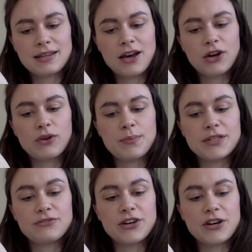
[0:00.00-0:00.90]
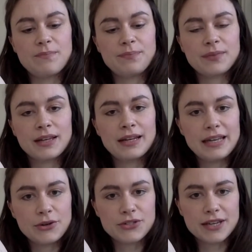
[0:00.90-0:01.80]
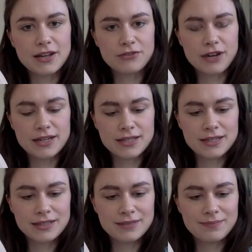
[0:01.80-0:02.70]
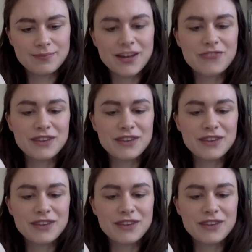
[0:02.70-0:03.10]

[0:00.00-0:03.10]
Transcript: Her grip is firm. Leon's girlfriend. I